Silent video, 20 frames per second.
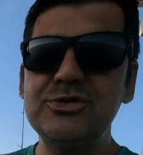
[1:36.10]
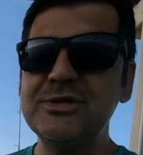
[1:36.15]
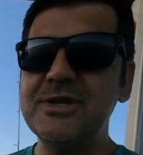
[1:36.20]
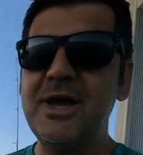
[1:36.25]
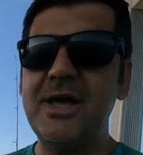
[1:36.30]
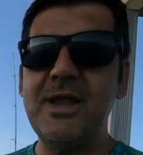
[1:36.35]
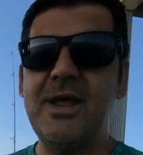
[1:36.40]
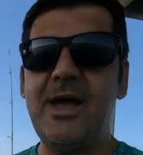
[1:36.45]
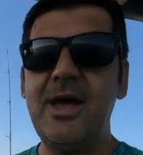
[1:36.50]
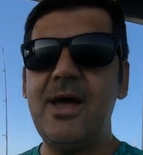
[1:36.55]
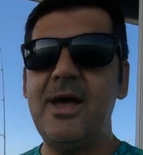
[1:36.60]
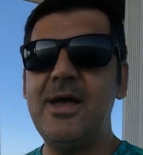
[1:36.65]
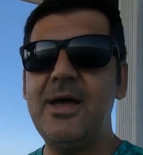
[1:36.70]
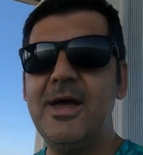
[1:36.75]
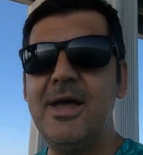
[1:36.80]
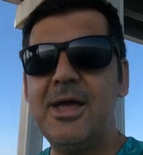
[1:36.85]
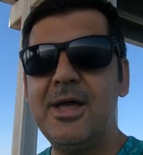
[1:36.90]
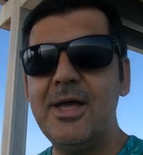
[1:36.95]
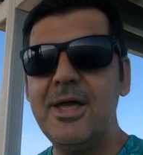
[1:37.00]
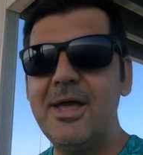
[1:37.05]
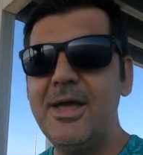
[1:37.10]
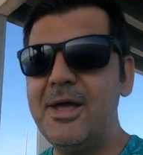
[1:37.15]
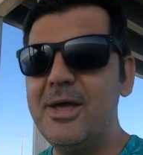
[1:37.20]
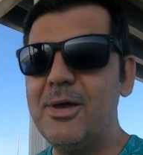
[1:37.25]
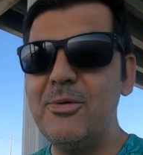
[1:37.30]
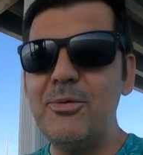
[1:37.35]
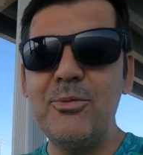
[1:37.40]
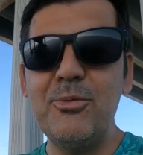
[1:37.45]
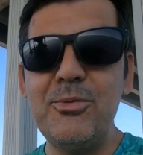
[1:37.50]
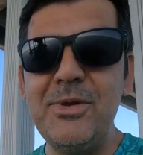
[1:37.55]
just gotta
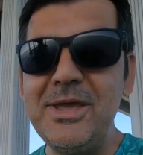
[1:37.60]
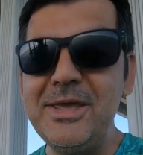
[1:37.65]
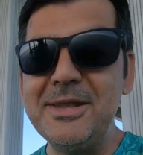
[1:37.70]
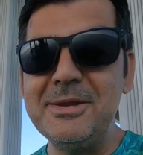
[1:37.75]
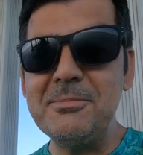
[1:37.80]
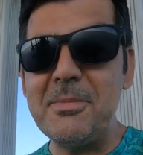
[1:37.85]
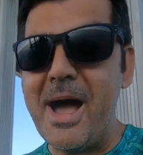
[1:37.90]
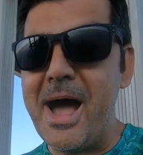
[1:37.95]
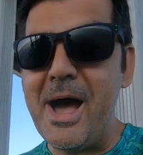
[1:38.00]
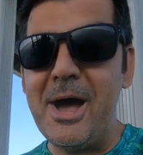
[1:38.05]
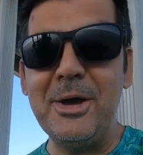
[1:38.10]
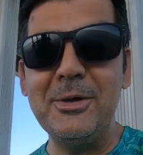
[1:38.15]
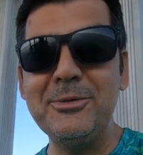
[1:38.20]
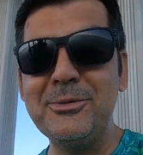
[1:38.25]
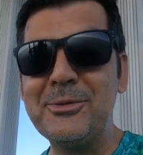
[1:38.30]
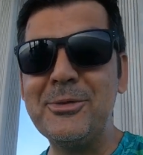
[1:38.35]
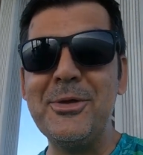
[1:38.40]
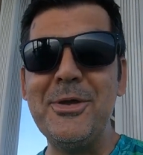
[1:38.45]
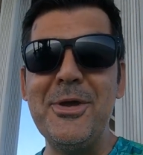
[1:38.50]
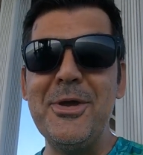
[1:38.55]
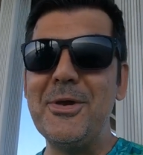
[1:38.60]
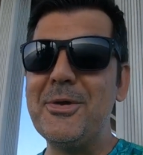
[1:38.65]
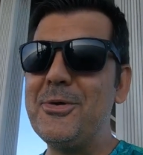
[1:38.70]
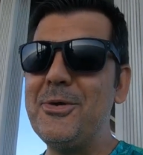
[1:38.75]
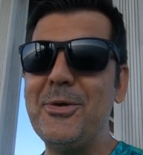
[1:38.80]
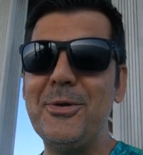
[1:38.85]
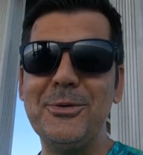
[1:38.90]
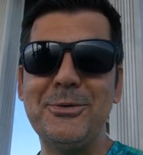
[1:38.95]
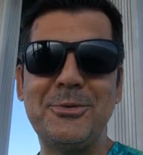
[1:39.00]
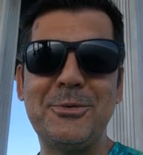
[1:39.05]
weed them out,
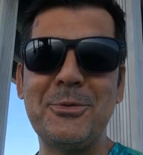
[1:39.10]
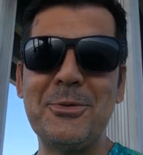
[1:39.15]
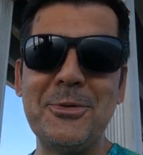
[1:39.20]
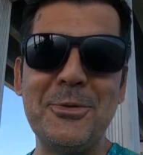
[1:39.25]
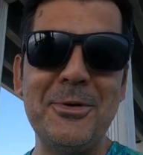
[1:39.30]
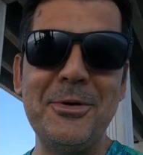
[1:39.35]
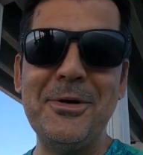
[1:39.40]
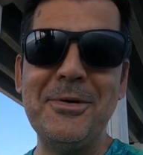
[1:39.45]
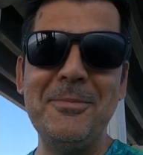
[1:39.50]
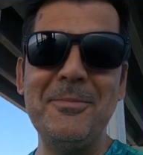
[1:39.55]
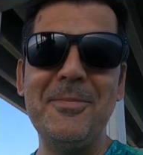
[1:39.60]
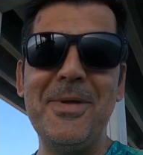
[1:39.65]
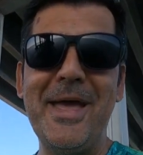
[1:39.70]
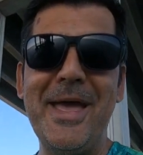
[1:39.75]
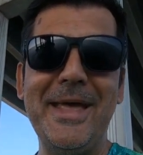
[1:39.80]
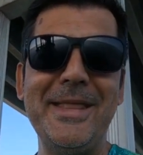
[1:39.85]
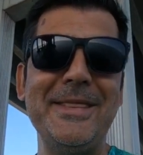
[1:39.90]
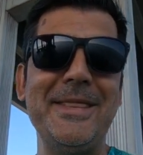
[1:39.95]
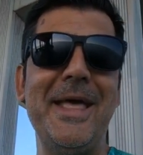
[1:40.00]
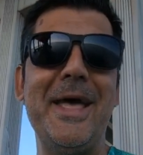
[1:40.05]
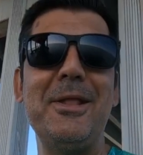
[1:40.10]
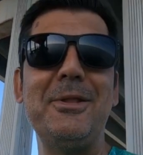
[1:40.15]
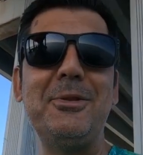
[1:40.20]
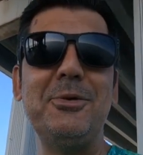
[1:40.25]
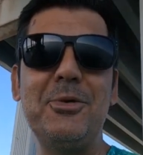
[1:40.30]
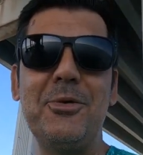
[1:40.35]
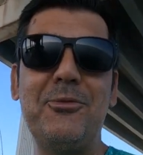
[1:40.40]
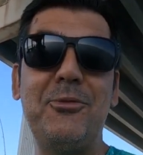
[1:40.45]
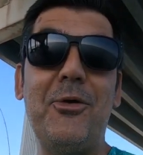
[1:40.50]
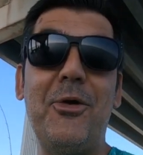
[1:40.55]
go through them, and
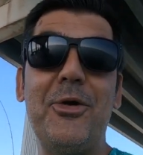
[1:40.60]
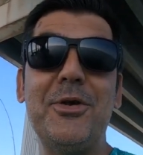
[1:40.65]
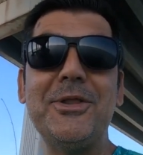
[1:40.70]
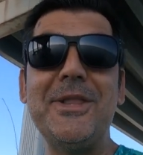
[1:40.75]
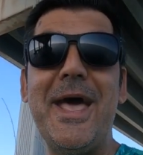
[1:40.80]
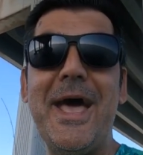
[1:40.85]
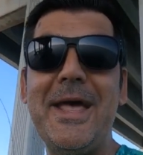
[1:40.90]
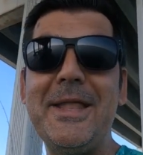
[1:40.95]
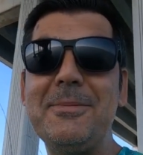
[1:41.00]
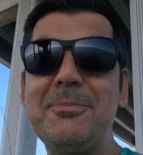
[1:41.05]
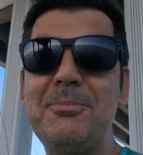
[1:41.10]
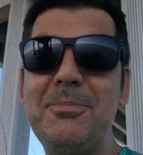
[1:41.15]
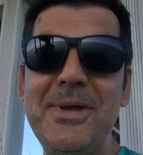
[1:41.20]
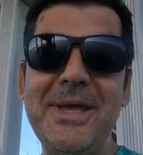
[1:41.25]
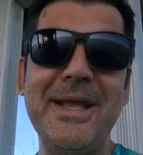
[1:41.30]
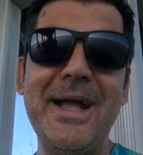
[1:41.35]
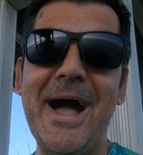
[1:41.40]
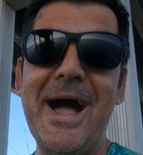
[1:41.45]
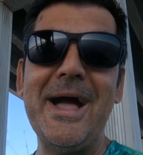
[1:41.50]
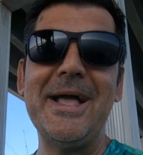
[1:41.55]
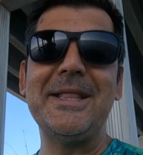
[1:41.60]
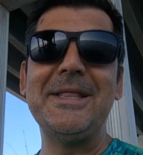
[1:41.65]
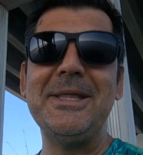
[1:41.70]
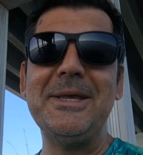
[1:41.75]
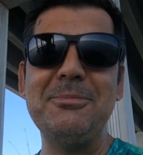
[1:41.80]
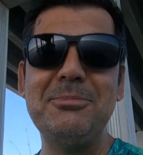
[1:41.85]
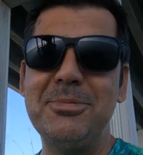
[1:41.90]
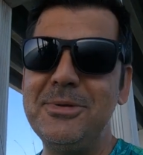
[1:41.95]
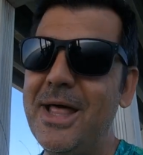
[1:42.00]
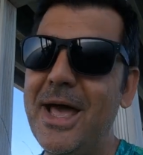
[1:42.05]
then look for that big
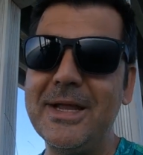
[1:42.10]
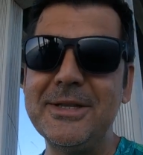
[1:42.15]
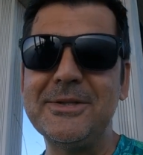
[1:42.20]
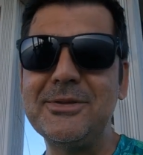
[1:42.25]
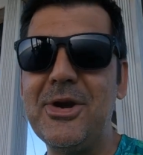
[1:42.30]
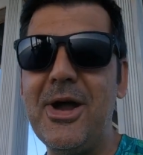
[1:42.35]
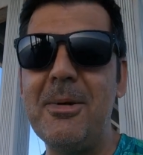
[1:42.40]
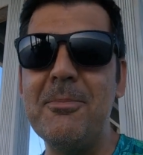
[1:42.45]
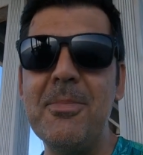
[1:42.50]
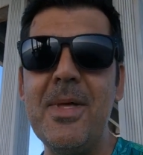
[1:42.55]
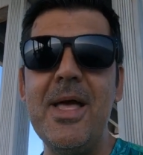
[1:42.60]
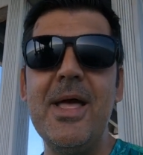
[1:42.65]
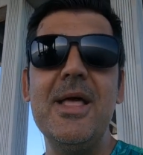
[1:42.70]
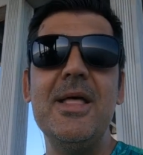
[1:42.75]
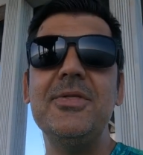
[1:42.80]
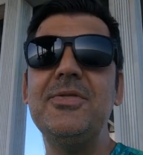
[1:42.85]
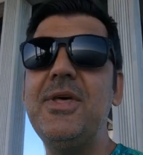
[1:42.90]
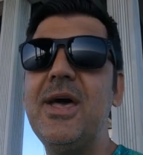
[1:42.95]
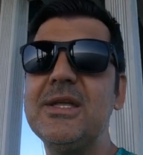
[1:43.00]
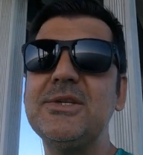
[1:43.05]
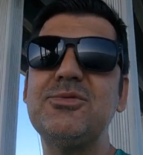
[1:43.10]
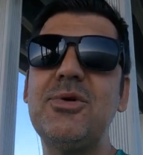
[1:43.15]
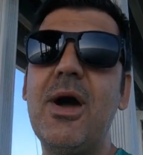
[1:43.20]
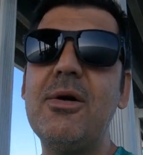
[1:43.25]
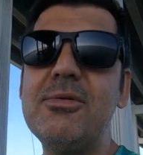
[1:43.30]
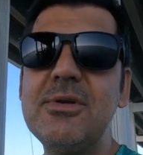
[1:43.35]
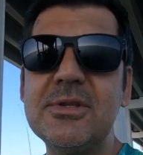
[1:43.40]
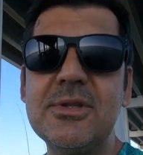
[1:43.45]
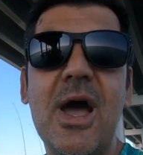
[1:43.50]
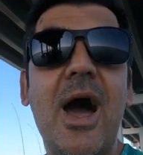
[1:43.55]
ugly black drum. That's
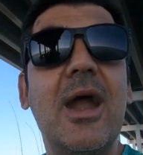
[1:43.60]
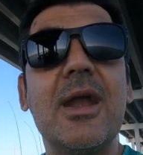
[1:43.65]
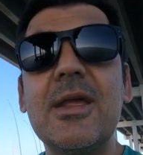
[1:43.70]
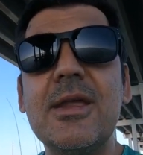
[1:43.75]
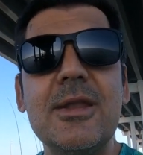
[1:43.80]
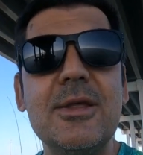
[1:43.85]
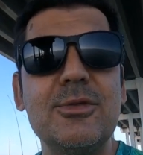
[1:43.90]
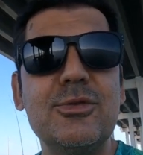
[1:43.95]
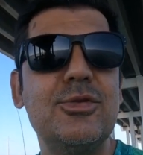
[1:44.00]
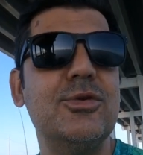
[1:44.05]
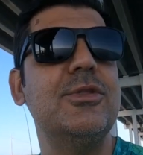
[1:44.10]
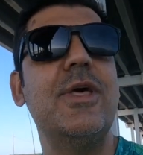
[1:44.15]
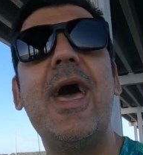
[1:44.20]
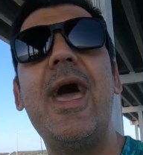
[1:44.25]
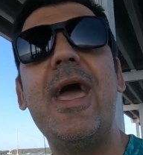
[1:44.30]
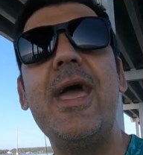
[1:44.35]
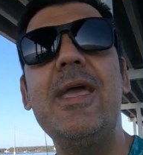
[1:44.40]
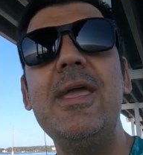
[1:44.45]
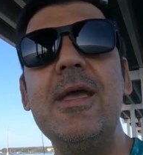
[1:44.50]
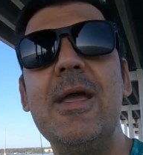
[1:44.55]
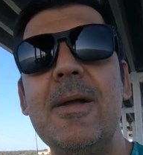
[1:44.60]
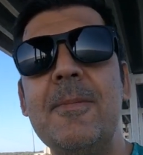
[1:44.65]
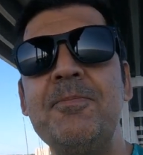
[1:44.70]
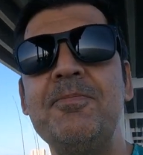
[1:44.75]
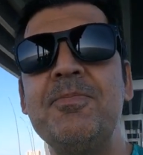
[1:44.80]
why we're targeting today.